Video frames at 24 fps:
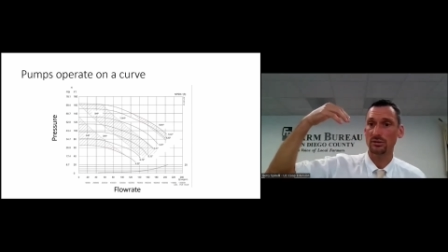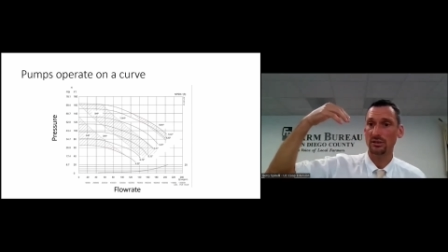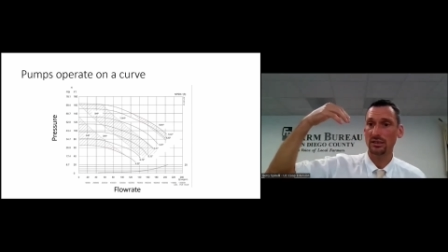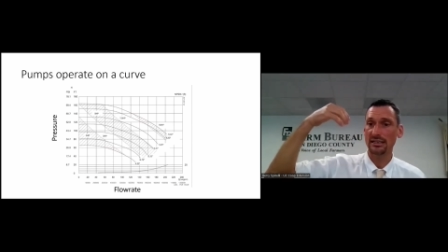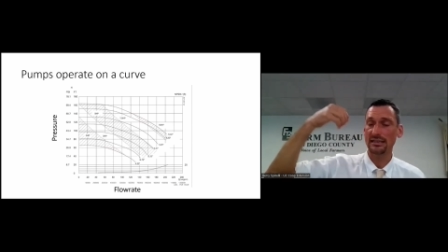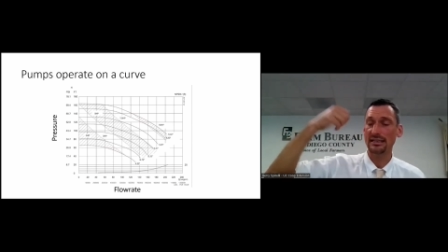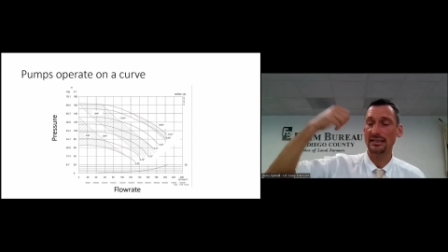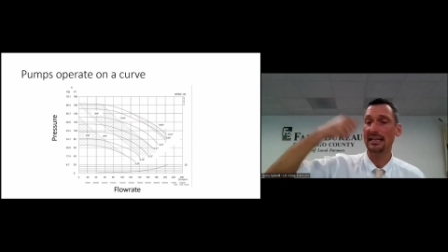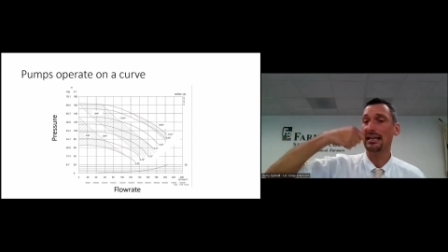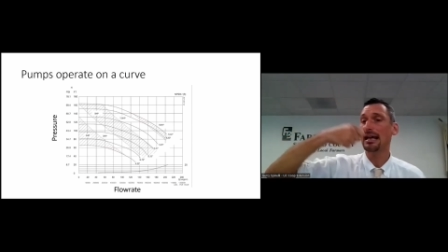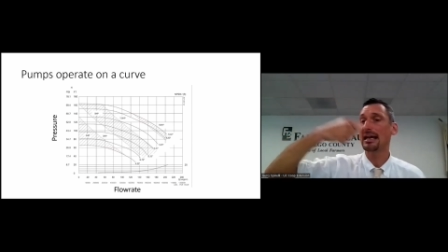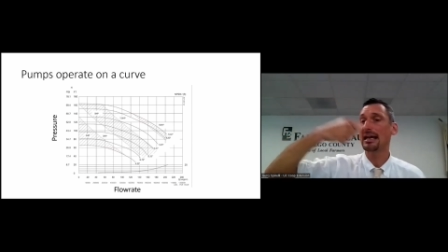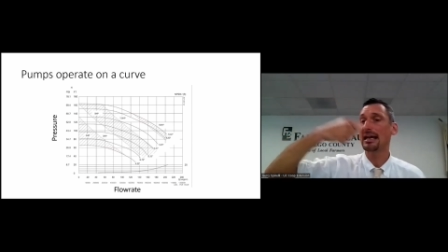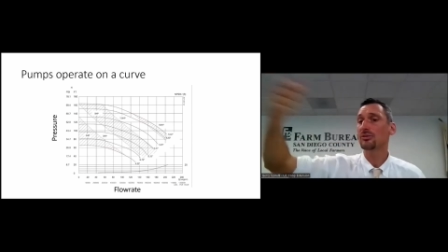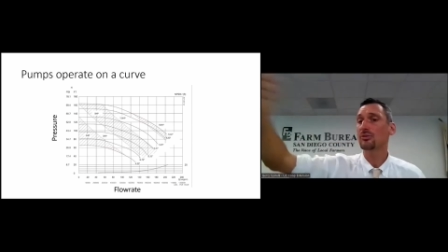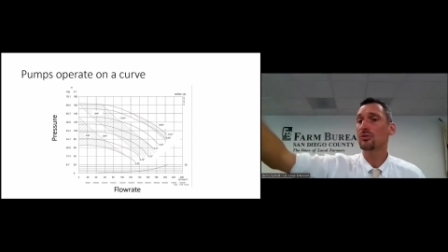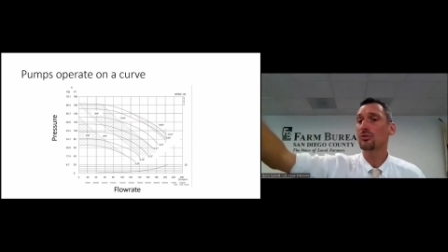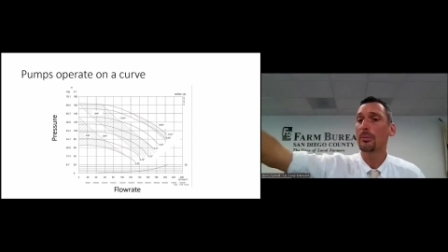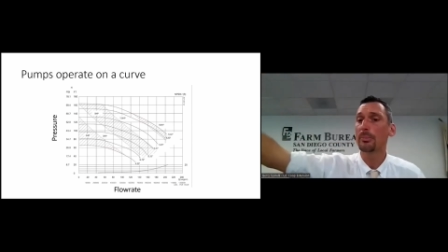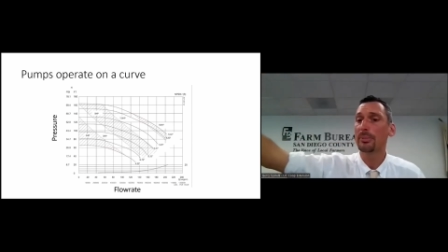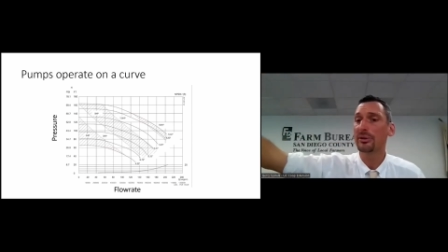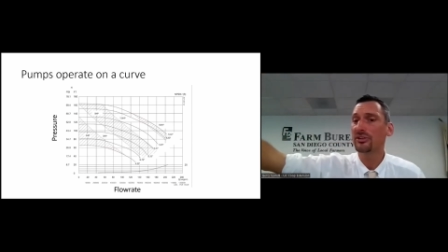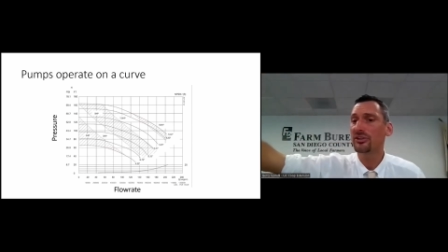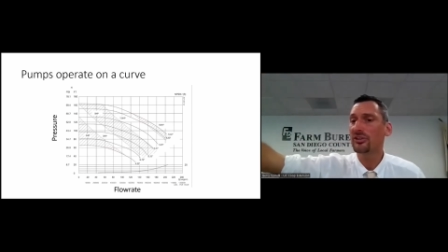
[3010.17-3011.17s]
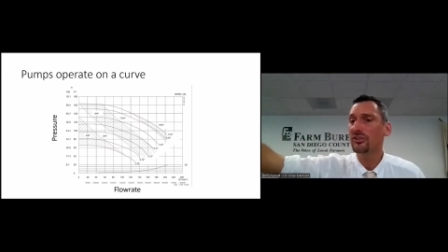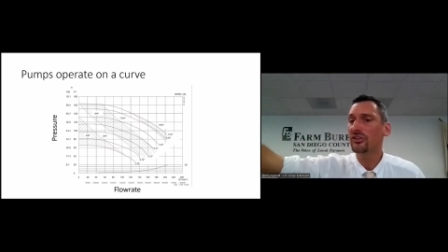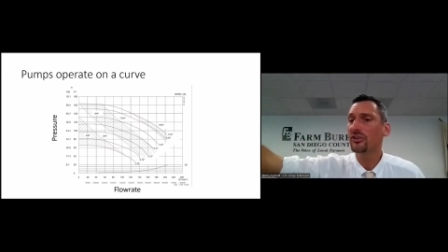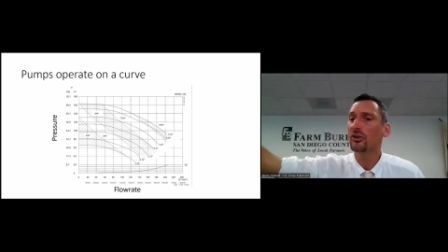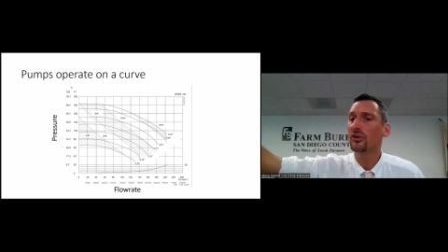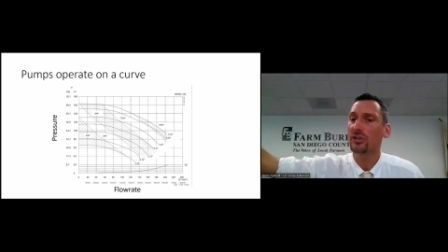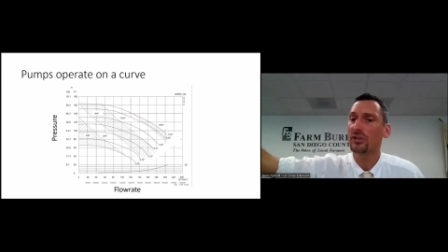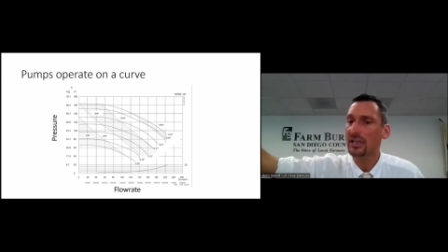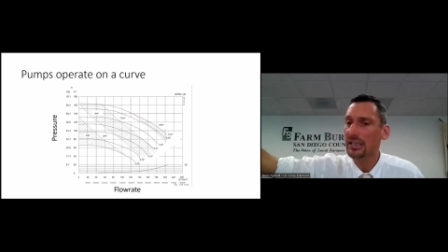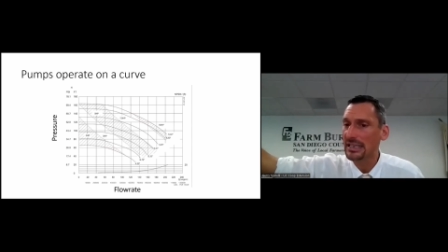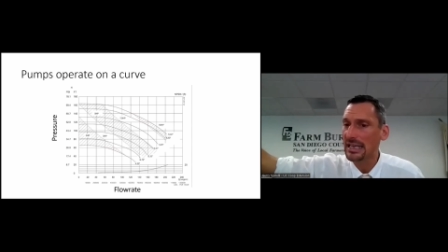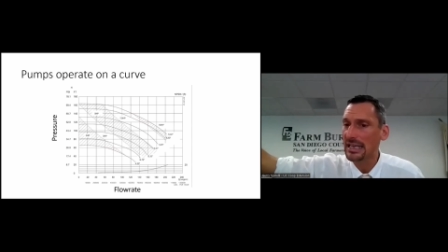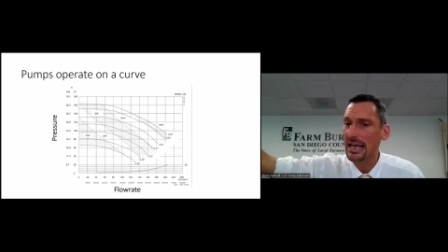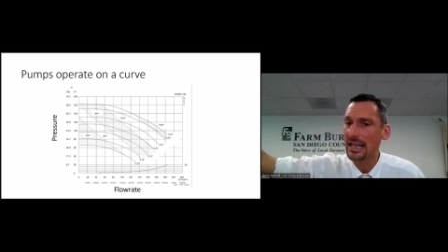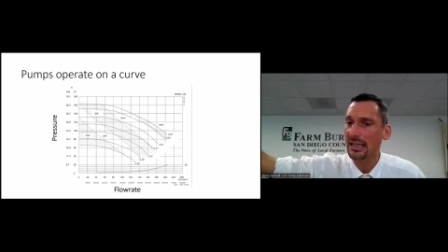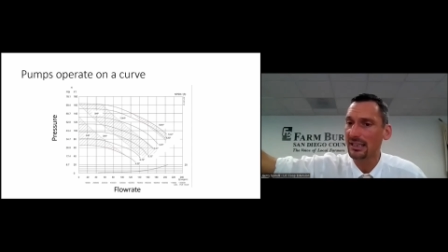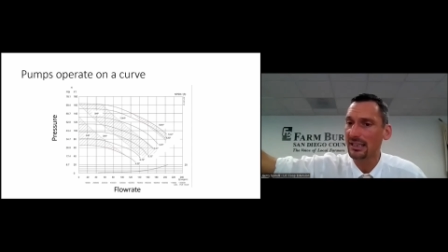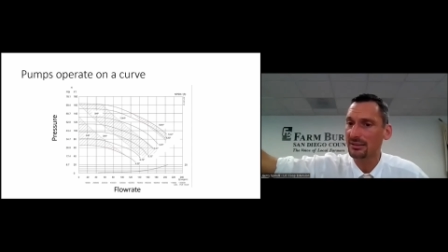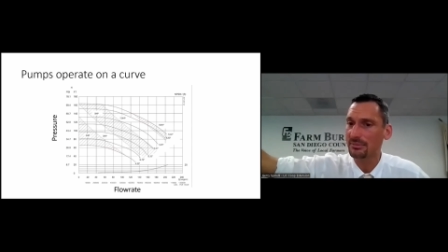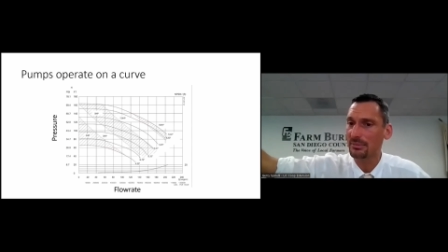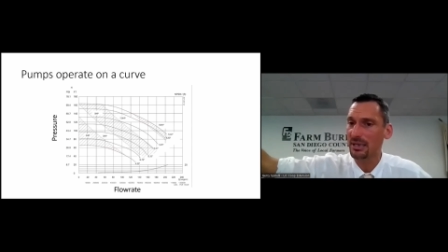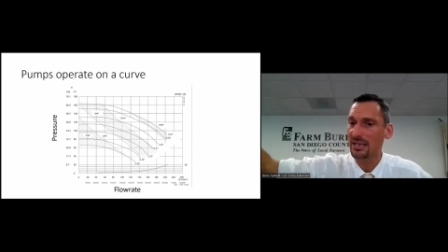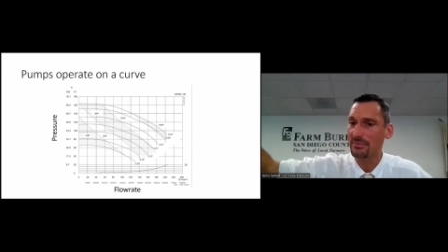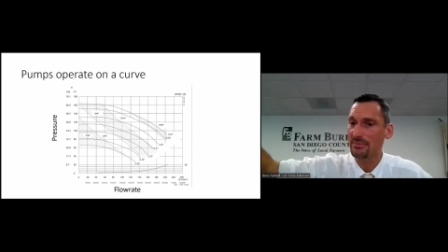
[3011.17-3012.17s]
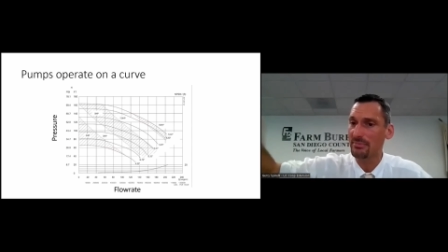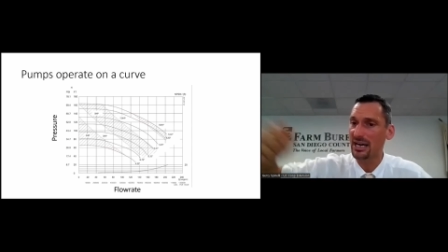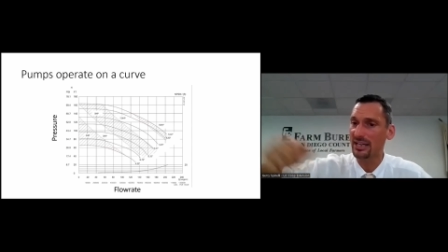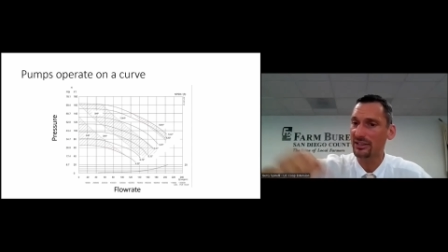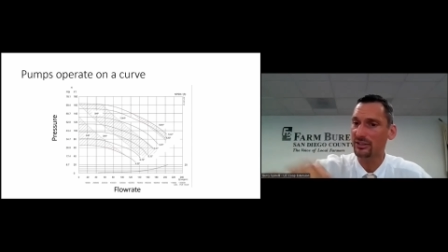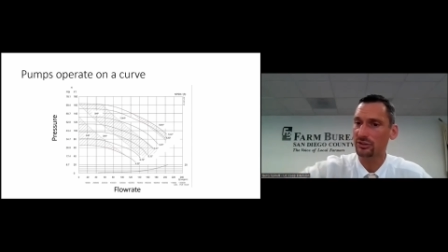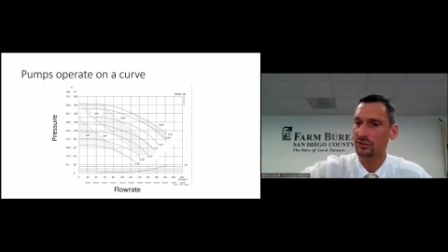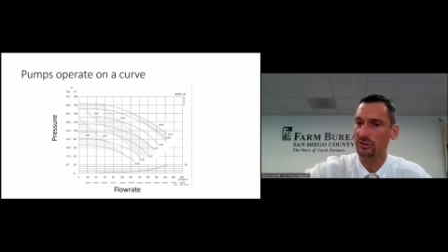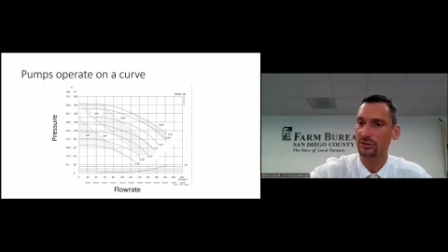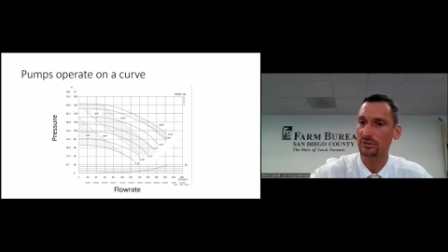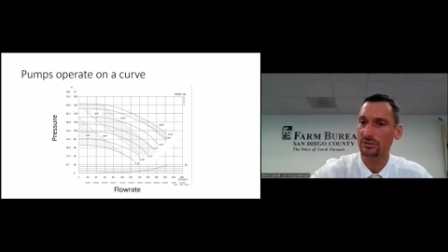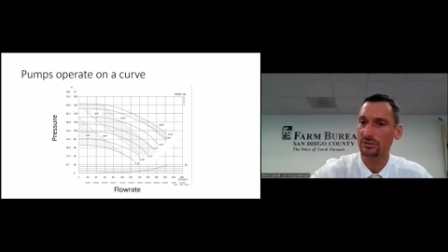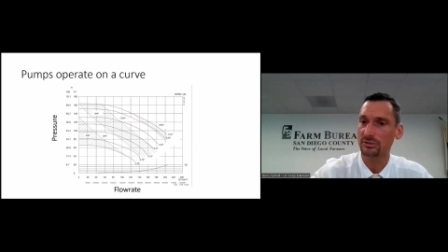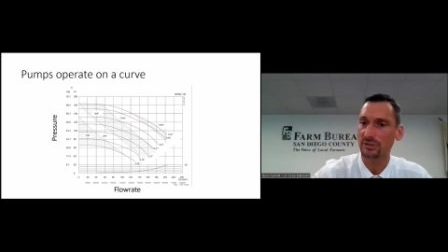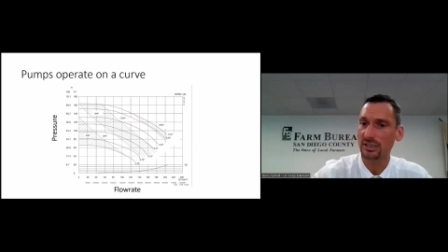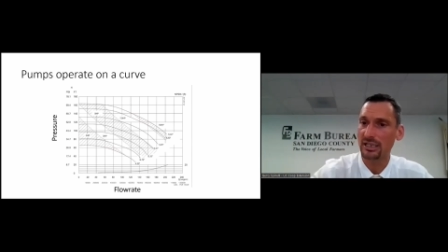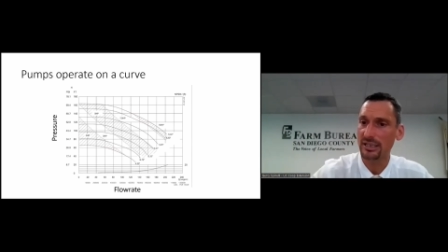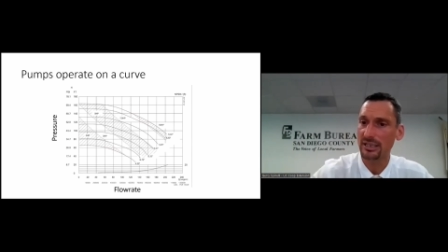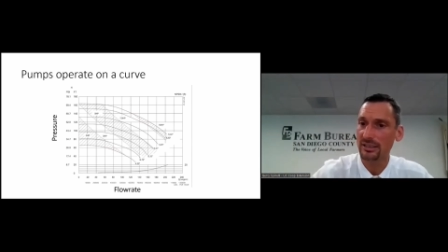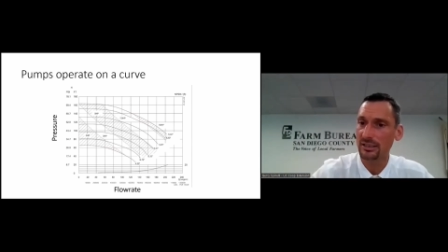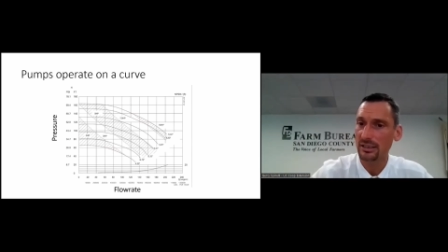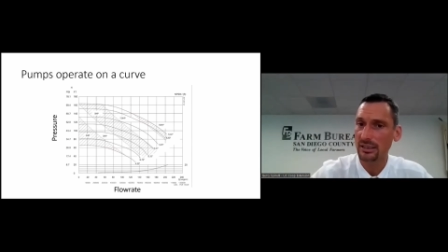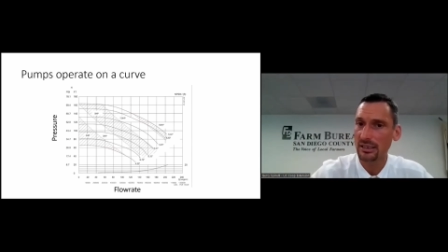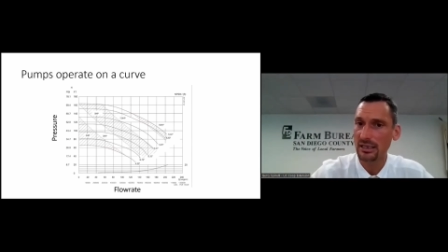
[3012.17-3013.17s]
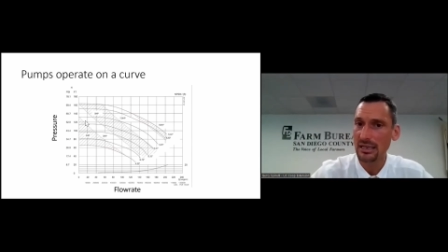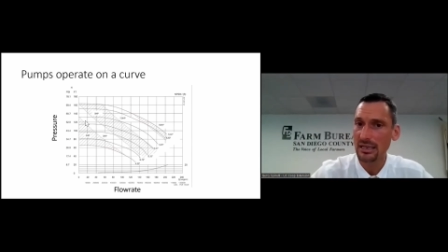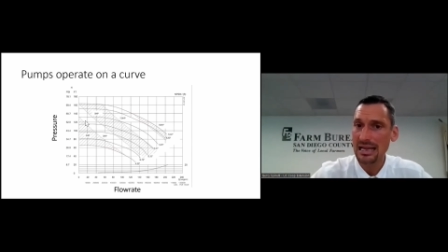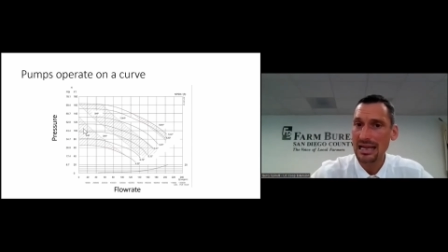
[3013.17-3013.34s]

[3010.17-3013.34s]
and then I had to open the door and yell at my mother, right?